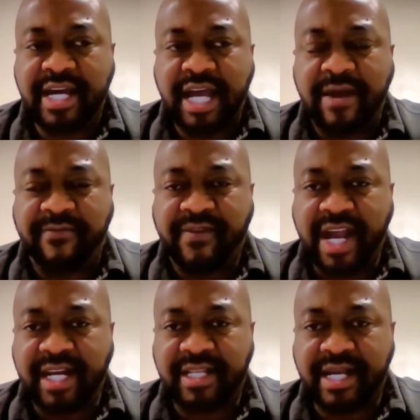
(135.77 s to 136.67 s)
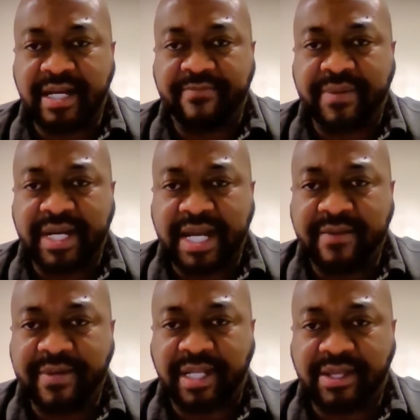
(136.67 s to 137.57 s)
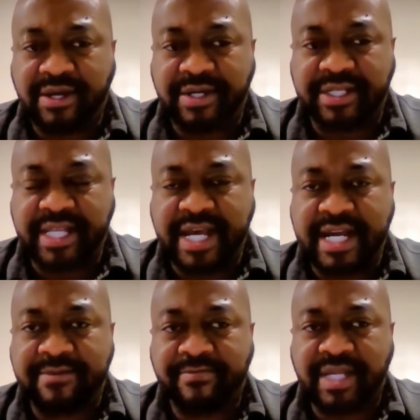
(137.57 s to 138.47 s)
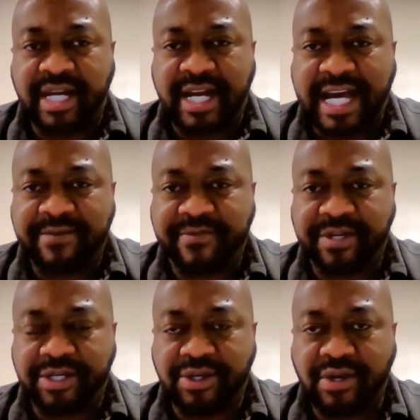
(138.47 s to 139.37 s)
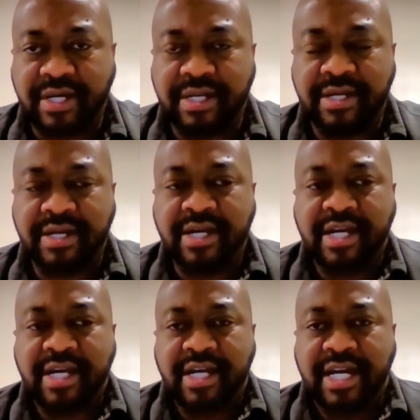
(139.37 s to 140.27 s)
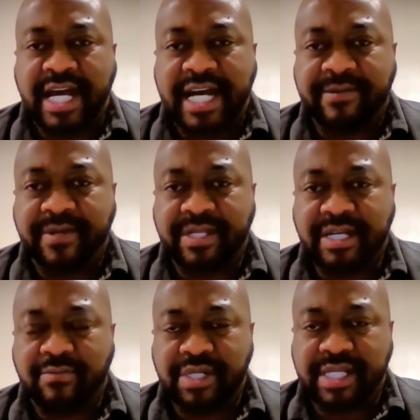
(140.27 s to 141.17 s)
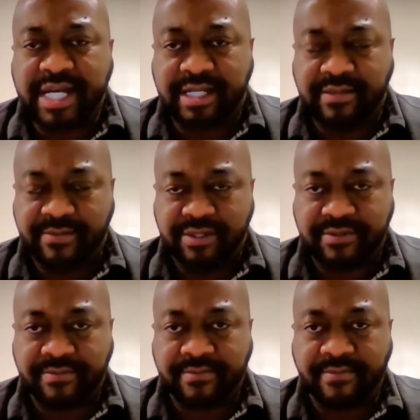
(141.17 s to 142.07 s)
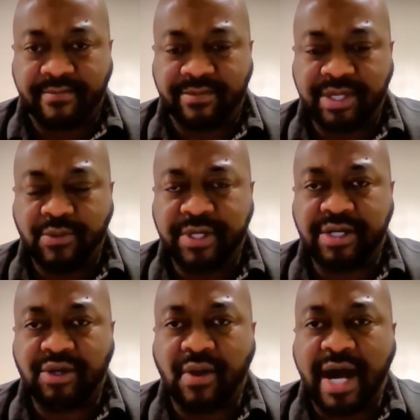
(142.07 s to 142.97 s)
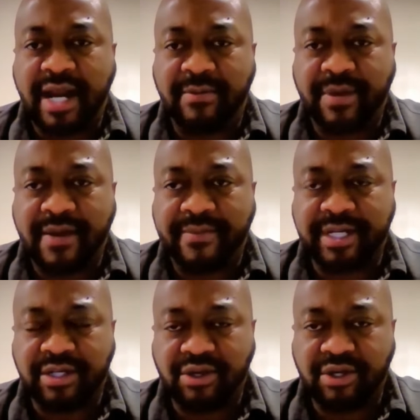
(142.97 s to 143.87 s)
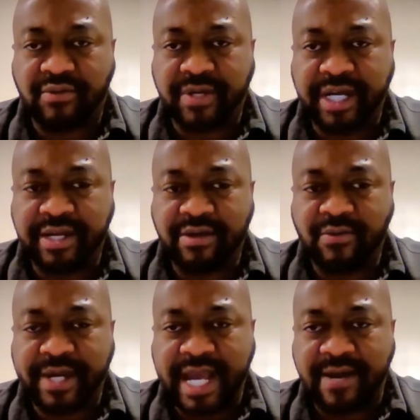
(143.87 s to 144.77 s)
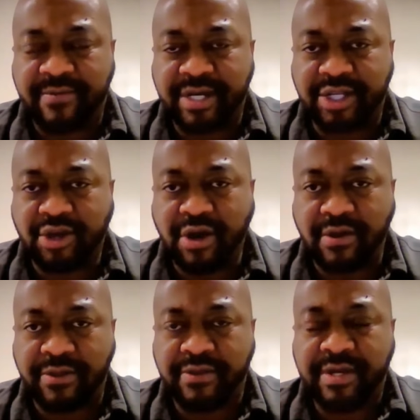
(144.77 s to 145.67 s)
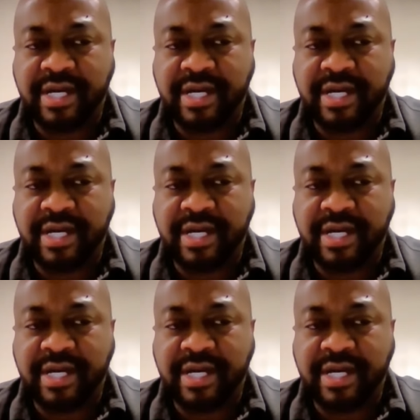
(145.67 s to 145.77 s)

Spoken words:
If anything, the pandemic taught us that life is short, life is unpredictable. We don't know how much longer we have on this earth.